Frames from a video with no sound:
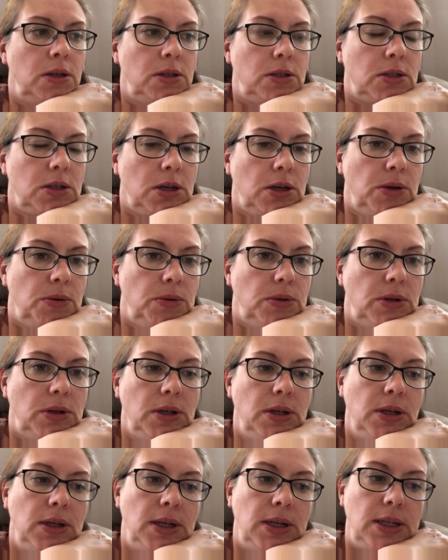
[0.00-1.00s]
So
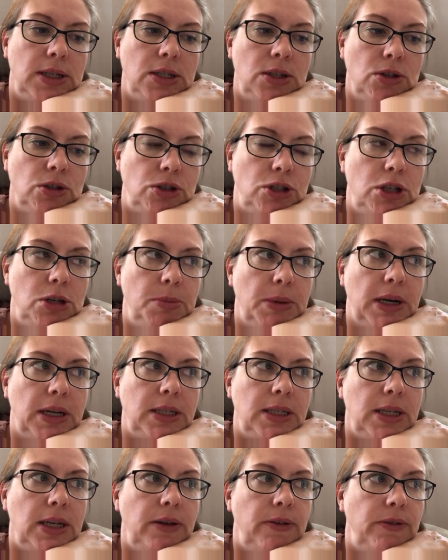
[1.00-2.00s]
it's not too
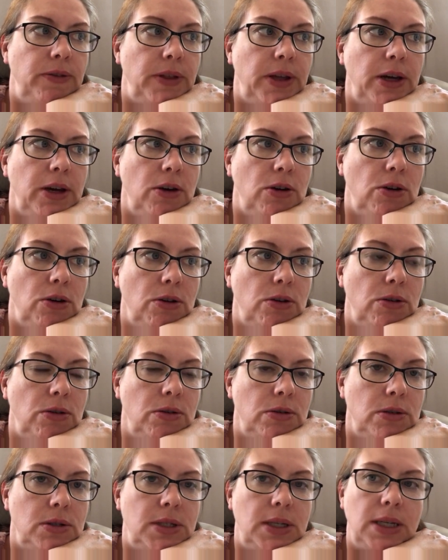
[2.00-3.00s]
bad if they are
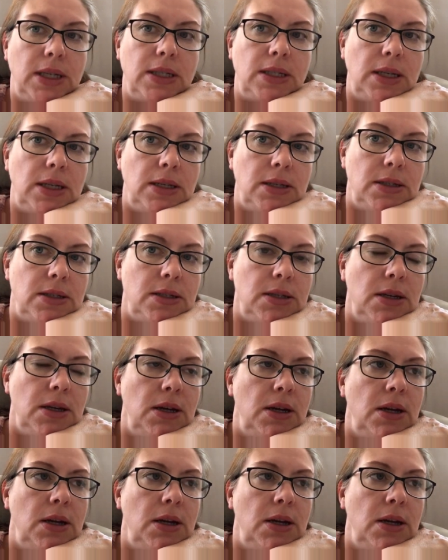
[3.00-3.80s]
6 sins.